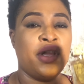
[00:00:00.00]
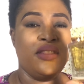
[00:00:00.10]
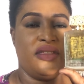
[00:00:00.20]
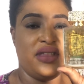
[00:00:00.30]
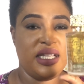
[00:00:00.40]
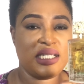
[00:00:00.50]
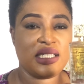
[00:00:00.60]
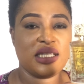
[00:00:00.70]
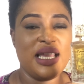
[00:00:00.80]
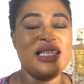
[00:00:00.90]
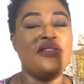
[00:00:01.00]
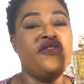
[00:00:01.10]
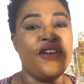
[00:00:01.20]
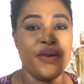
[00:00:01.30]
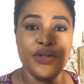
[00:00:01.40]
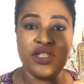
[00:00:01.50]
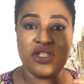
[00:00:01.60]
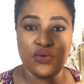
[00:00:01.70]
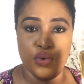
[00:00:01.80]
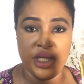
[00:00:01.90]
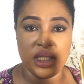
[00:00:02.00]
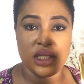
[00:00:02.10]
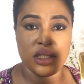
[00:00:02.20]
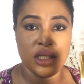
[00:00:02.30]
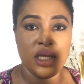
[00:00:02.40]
this is very sweet.